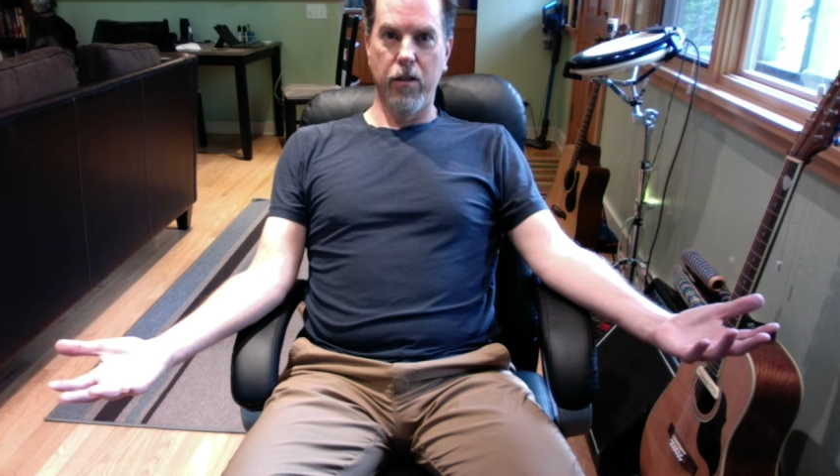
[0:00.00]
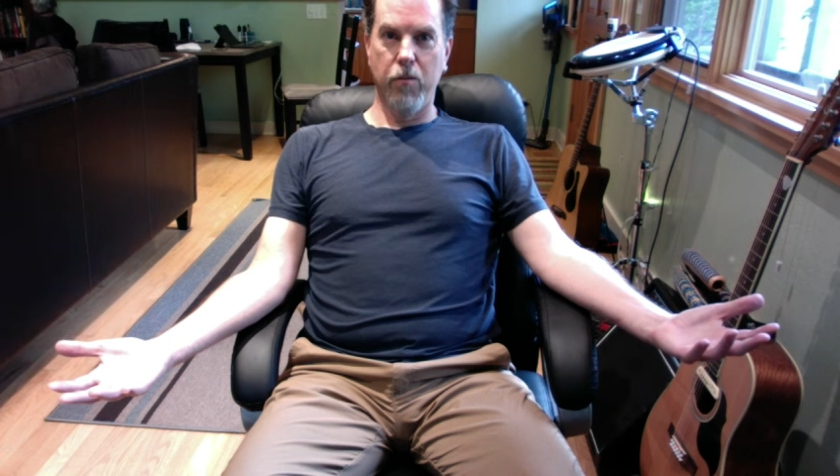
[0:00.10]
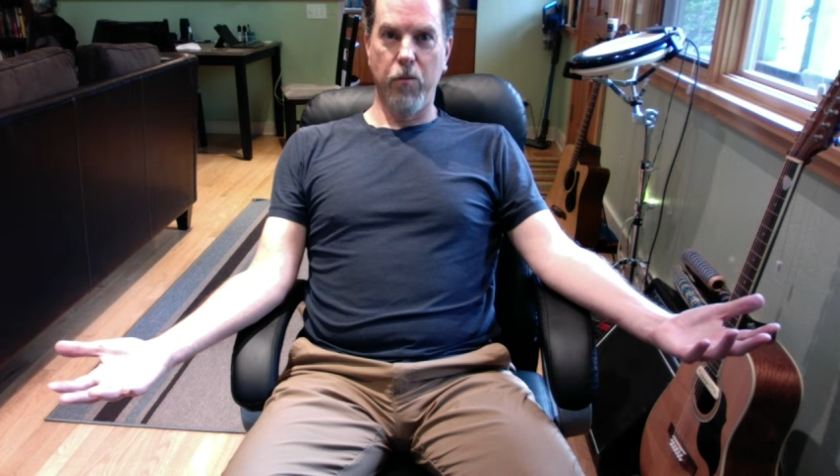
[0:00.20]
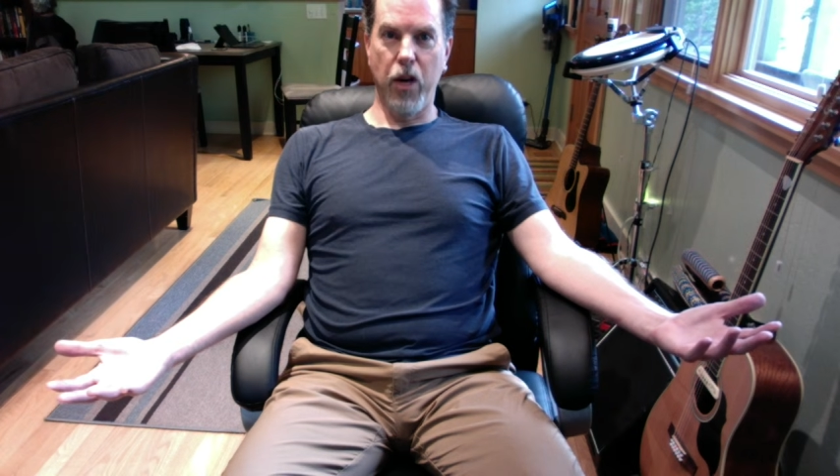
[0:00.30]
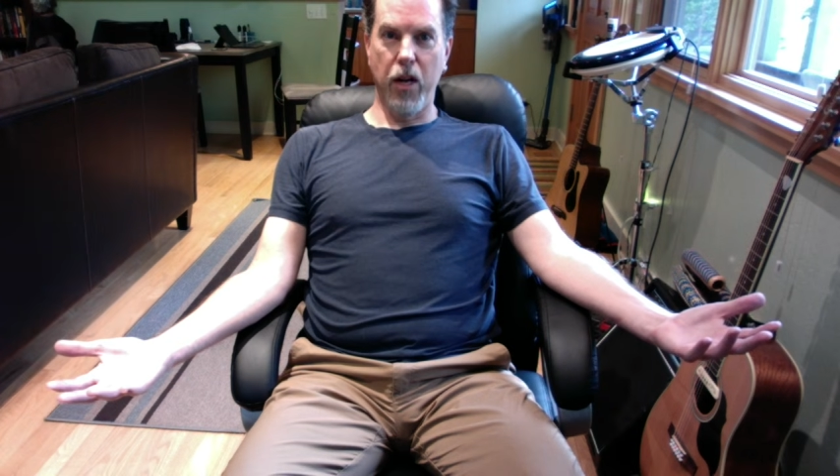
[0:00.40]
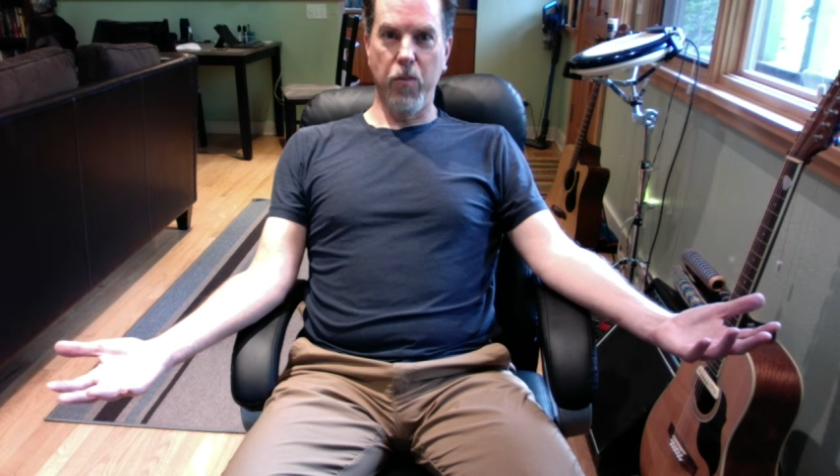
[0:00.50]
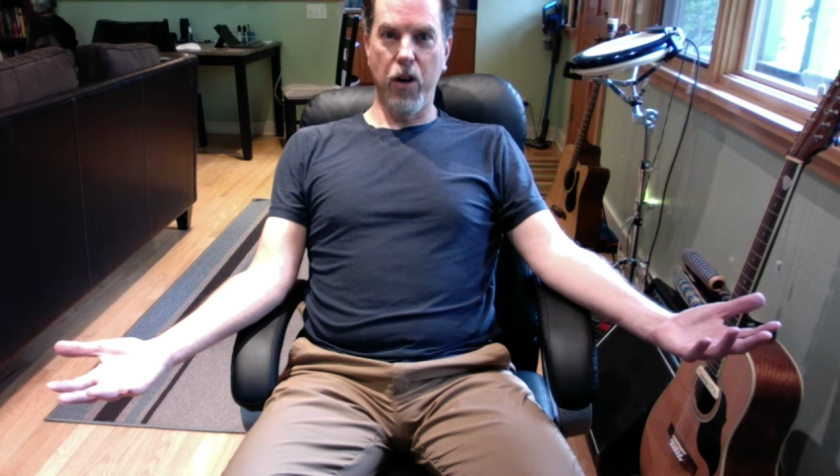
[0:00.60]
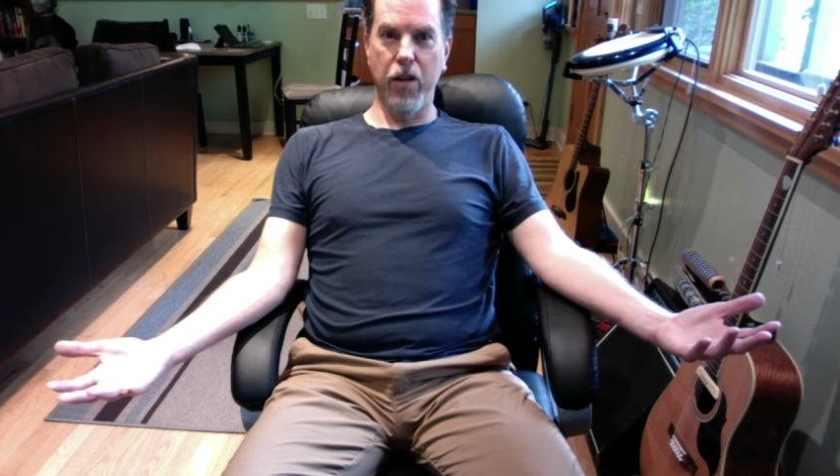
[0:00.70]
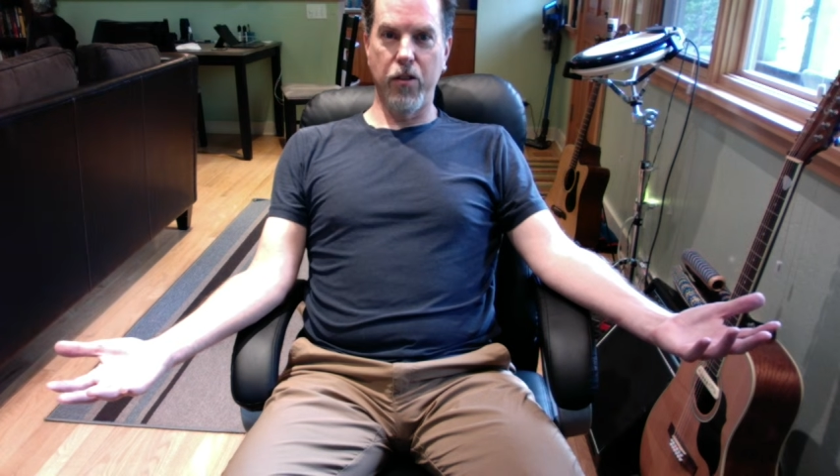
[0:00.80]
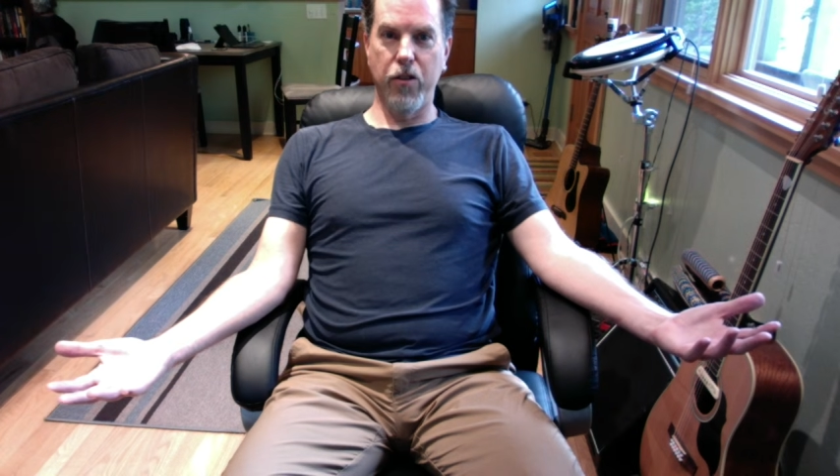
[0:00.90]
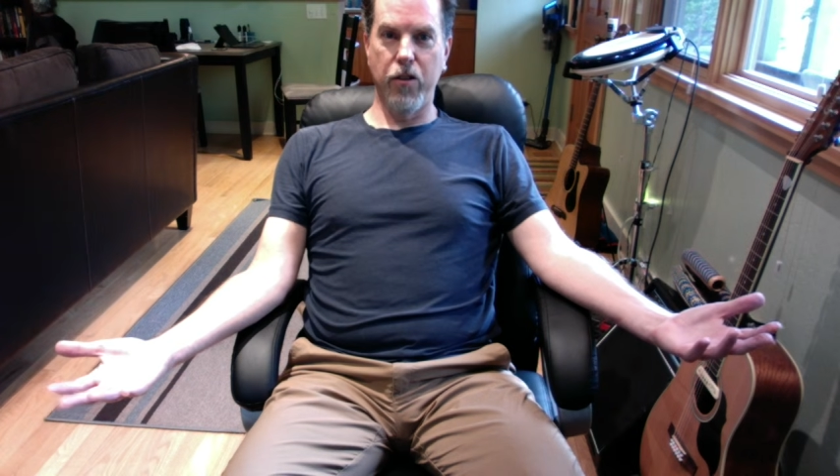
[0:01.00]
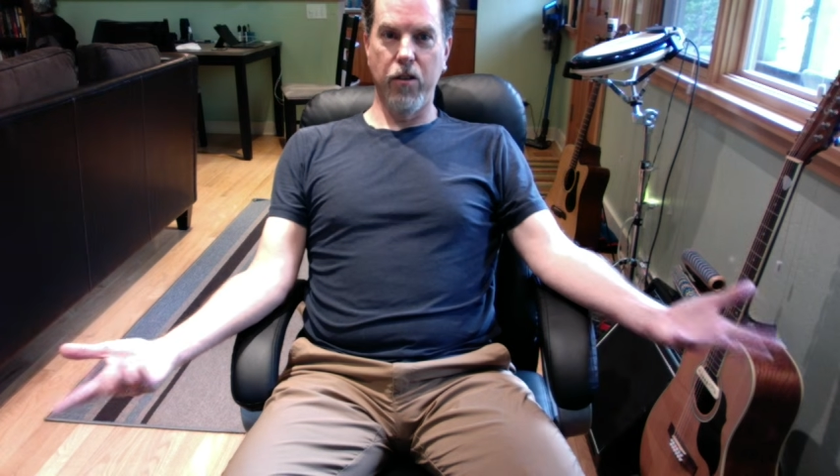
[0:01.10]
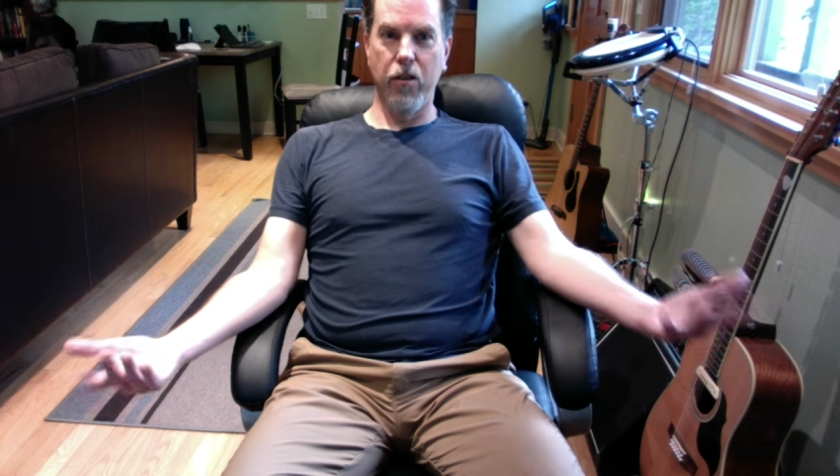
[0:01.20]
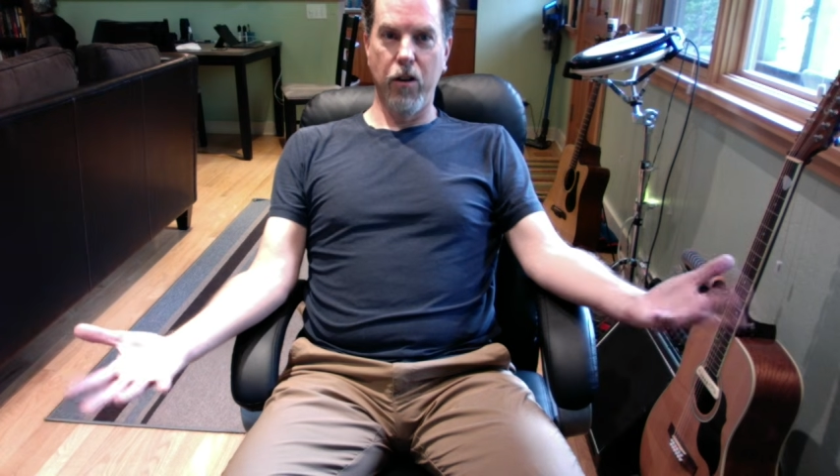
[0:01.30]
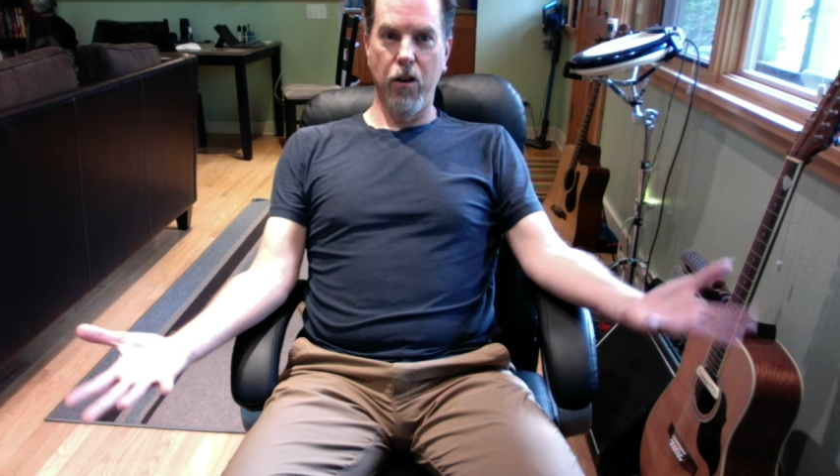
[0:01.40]
body
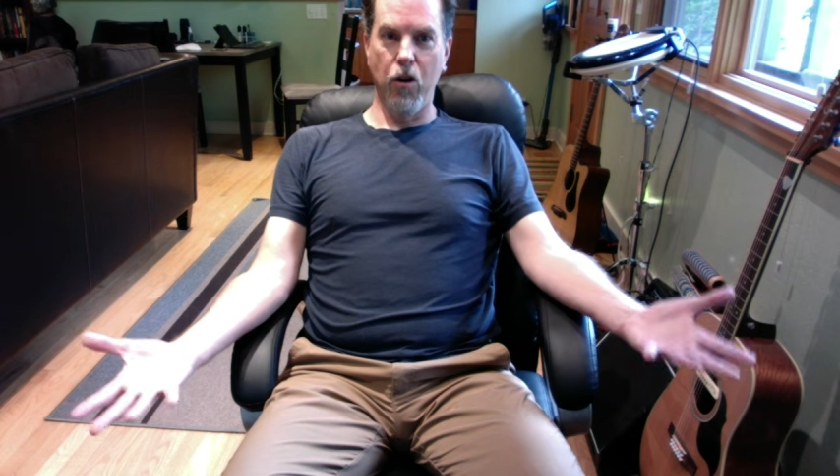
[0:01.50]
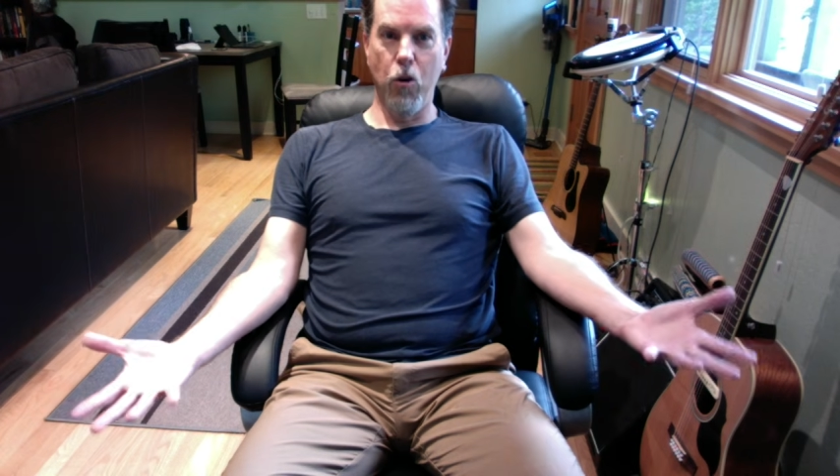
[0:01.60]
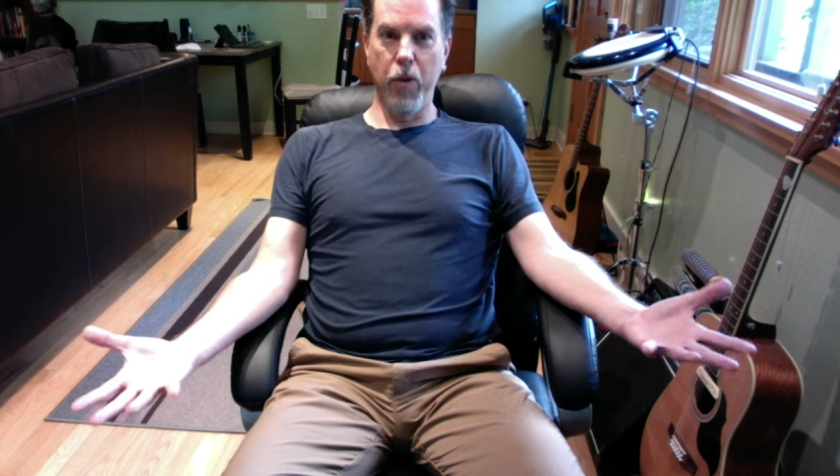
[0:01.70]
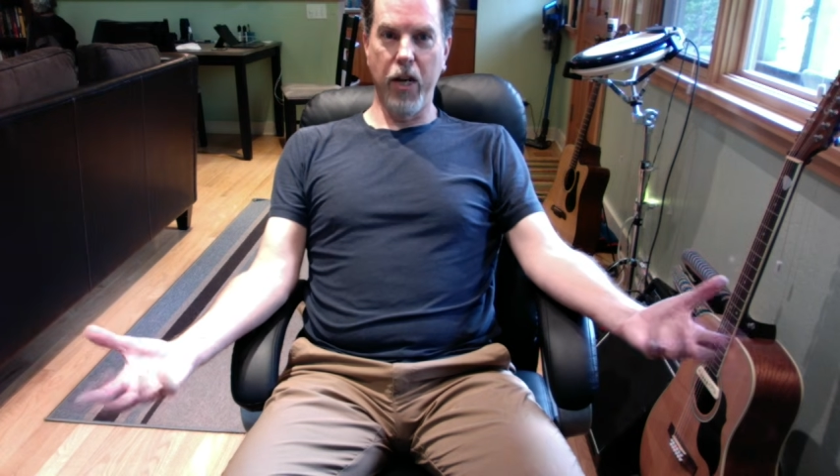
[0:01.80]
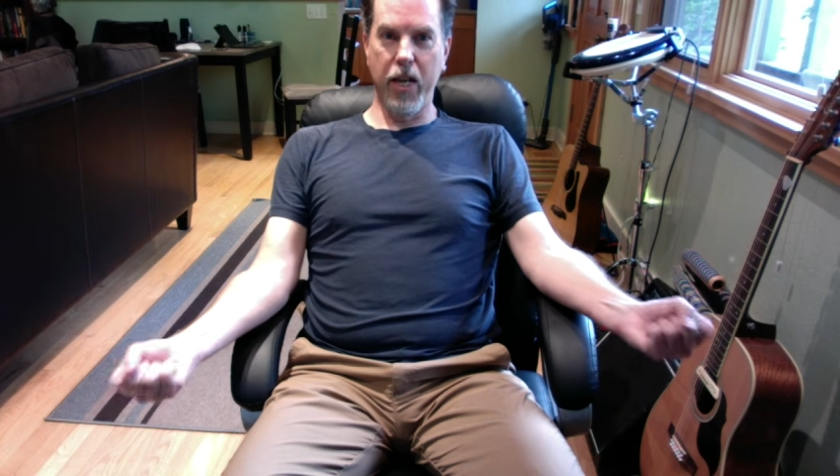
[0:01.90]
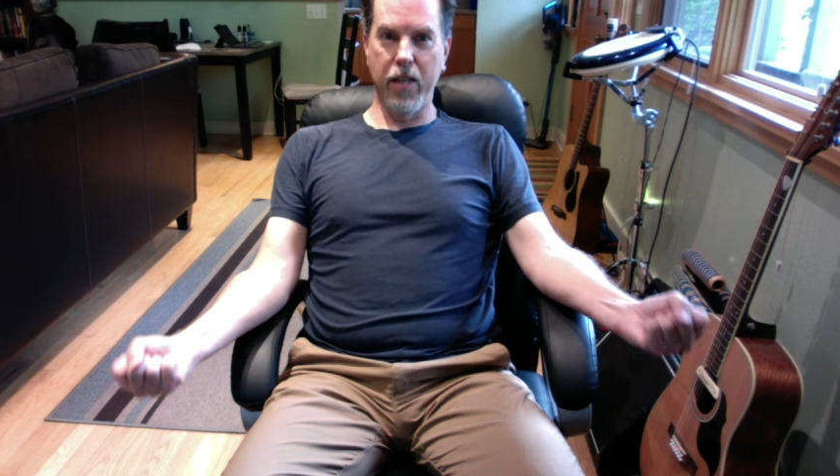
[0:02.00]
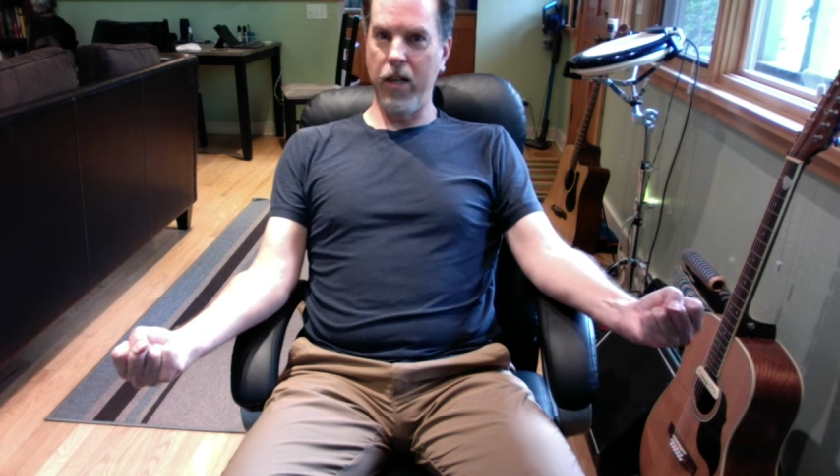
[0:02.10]
posture, open hands,